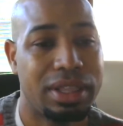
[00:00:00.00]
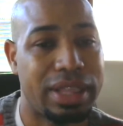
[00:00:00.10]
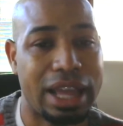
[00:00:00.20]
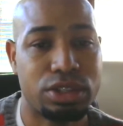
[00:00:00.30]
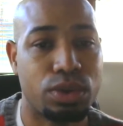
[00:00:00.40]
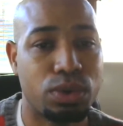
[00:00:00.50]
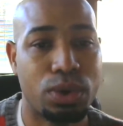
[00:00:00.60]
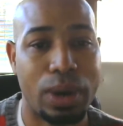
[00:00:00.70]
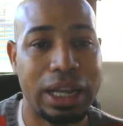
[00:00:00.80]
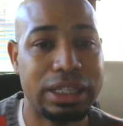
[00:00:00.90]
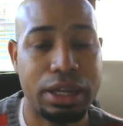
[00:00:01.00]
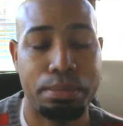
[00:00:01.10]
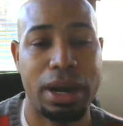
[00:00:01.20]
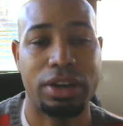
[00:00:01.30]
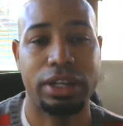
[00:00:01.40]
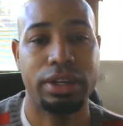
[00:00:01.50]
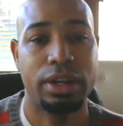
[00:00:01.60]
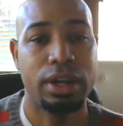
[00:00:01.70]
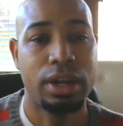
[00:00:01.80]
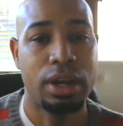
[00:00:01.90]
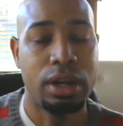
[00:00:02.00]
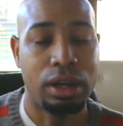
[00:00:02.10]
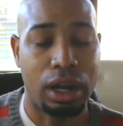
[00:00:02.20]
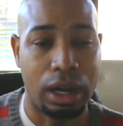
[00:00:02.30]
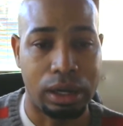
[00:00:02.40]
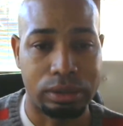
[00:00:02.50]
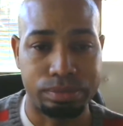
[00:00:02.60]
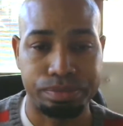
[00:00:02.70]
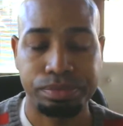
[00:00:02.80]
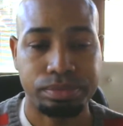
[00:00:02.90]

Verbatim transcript: That's so crazy about it. Um,